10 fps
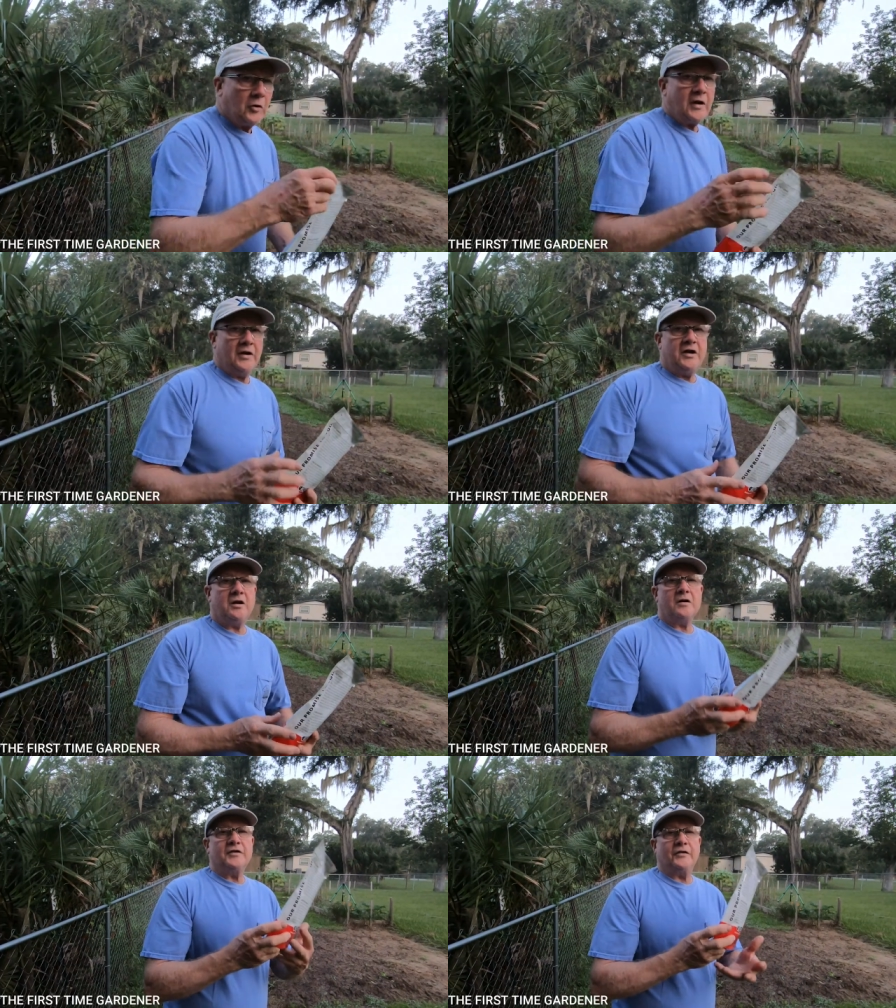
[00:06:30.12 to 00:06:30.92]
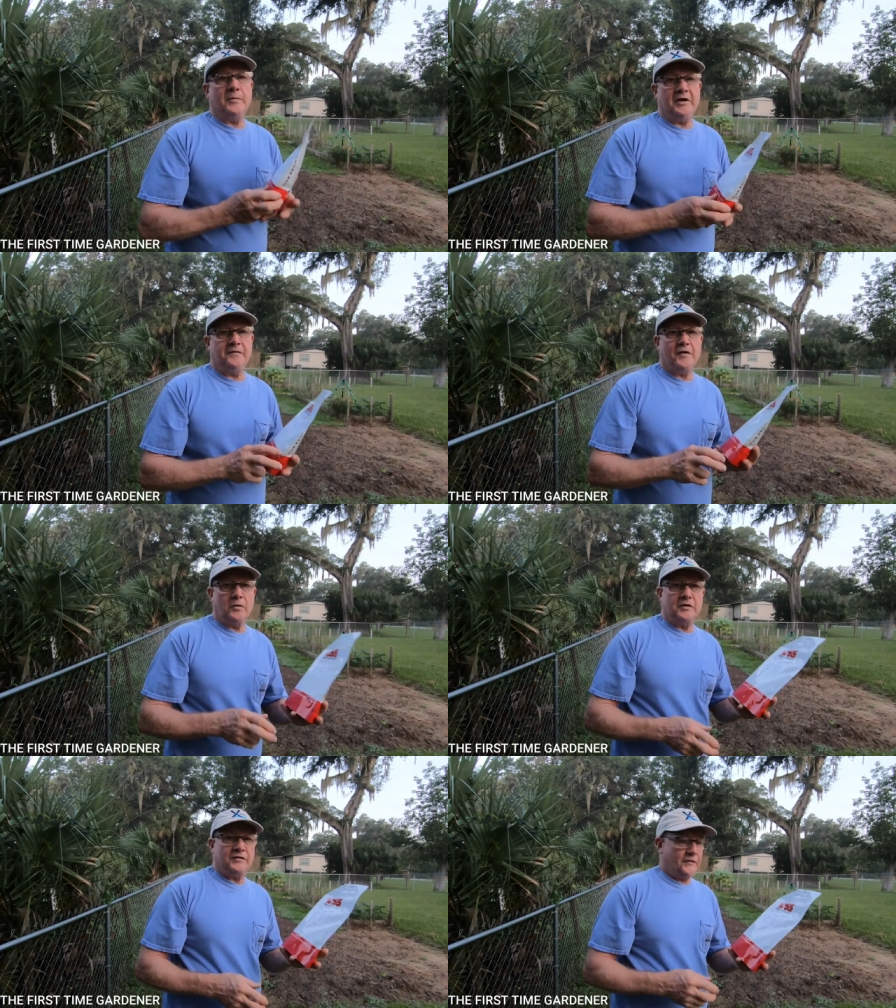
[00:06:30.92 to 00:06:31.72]
Okay, and here is the main
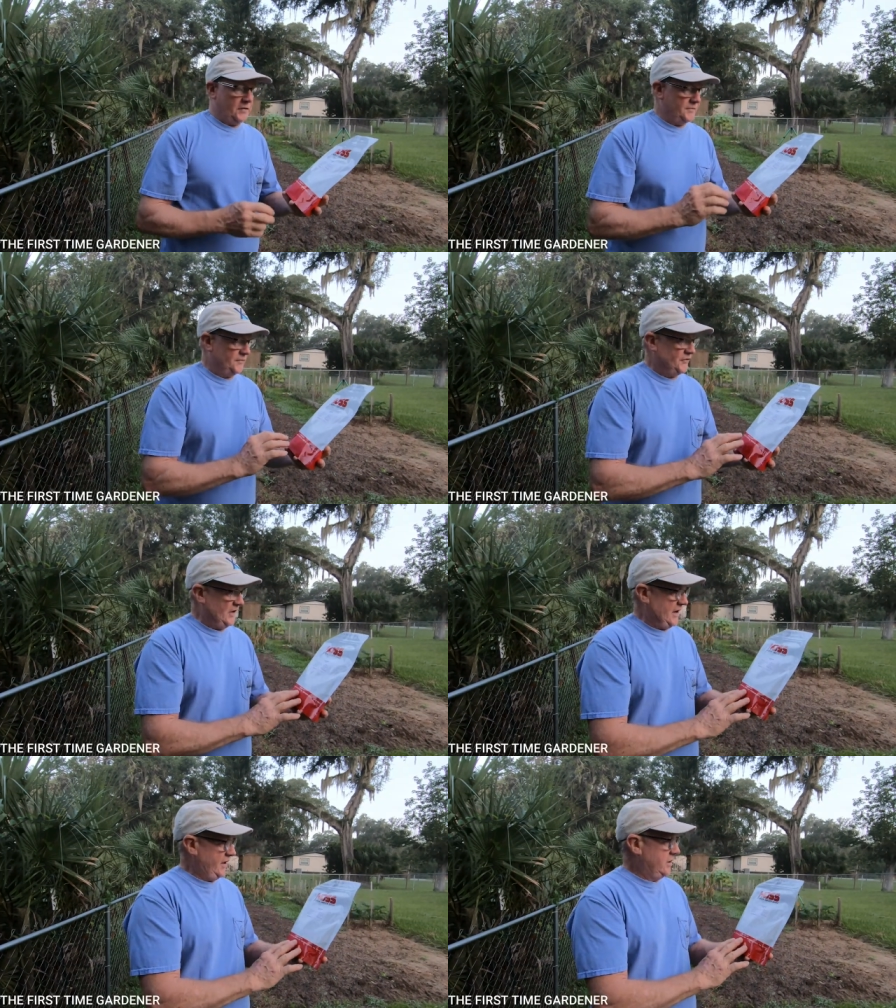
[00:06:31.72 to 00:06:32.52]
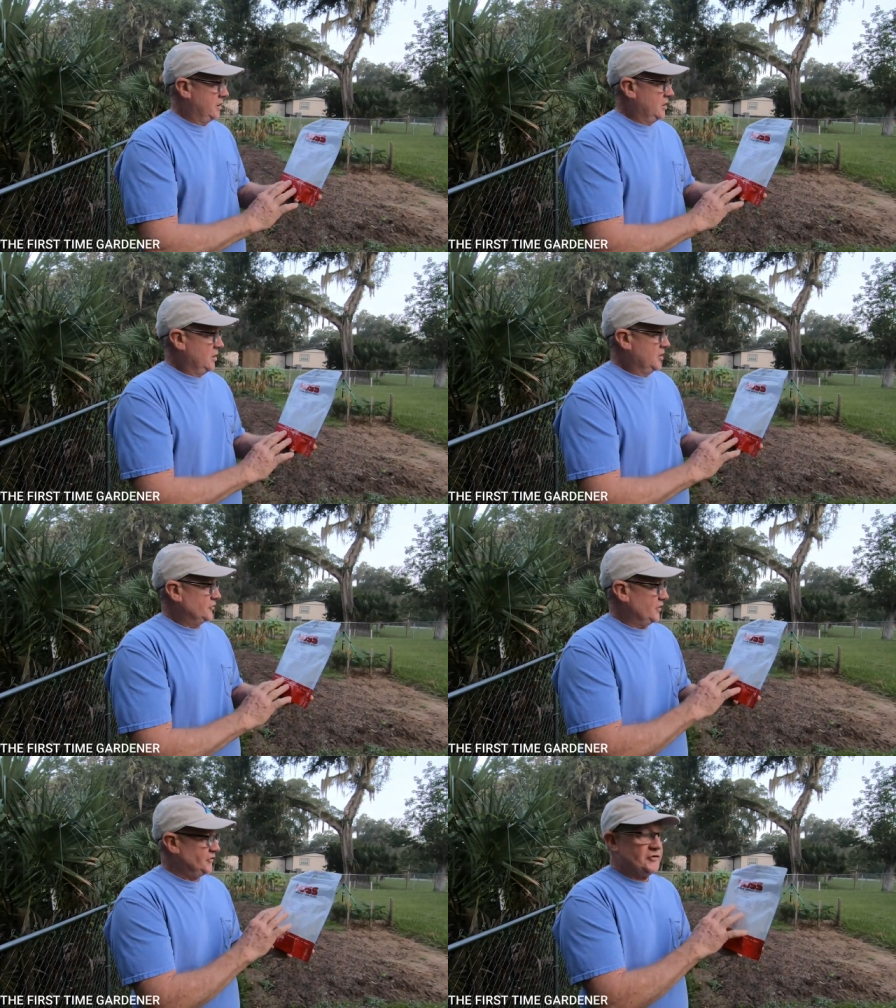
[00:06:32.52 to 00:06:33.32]
focus from today.
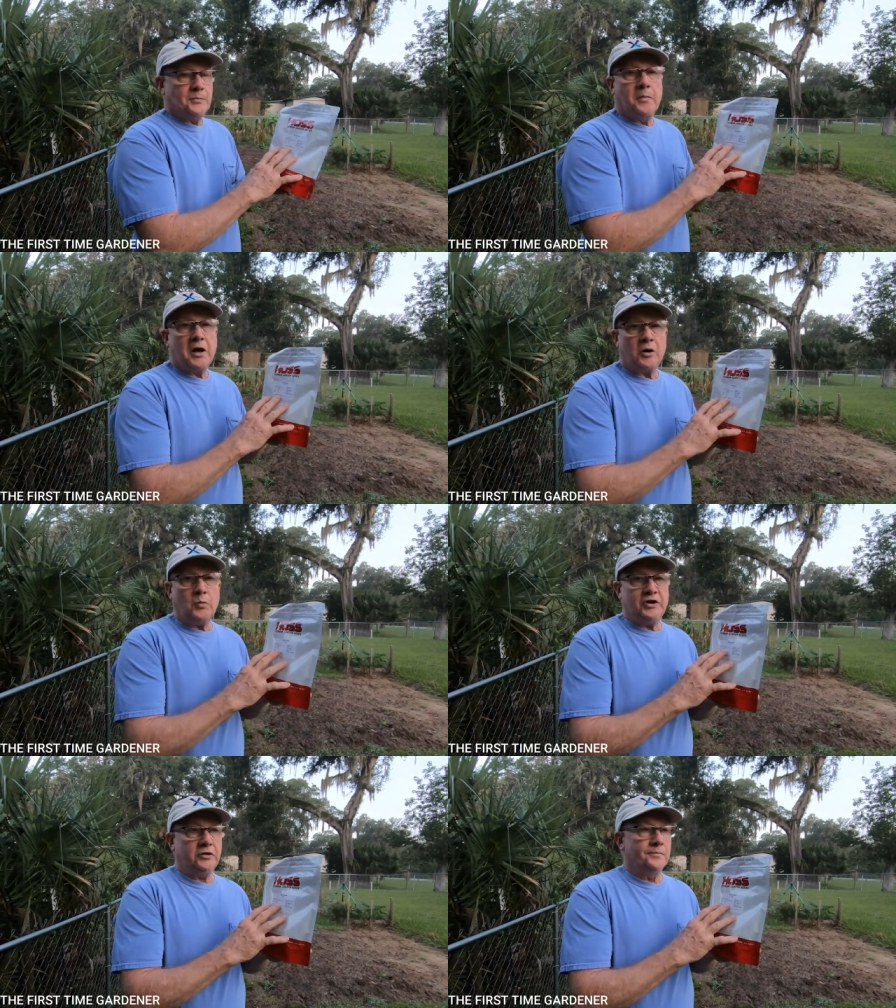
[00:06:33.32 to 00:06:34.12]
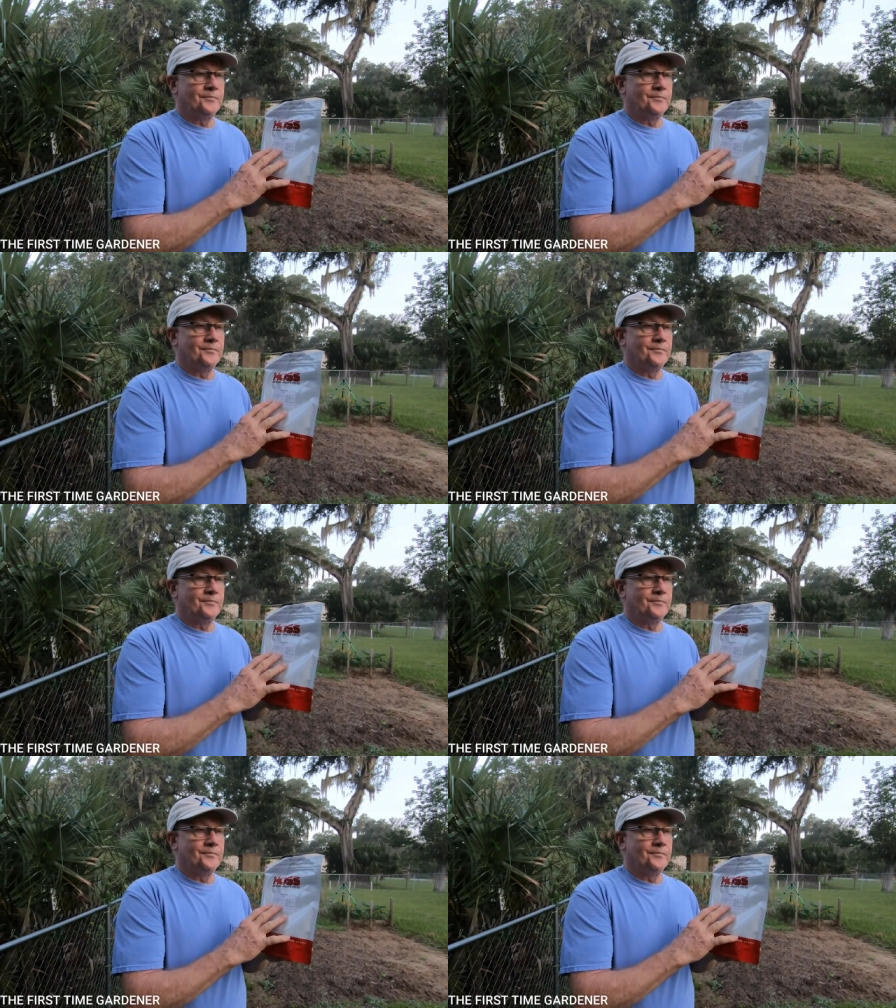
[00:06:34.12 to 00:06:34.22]
So this is buckwheat.